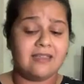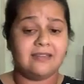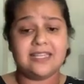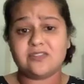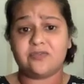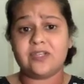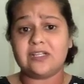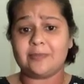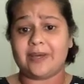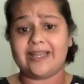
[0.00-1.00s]
it's
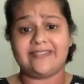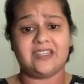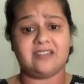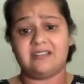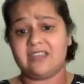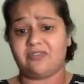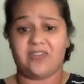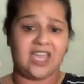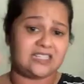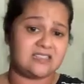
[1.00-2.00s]
filled by the
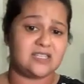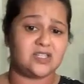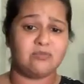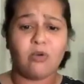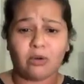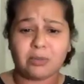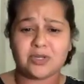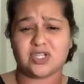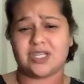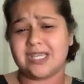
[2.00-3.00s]
effects, the smoke
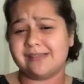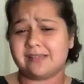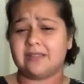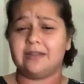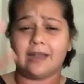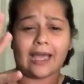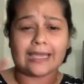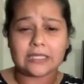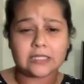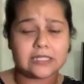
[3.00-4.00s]
machines, the
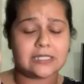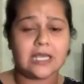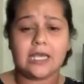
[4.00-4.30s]
lights,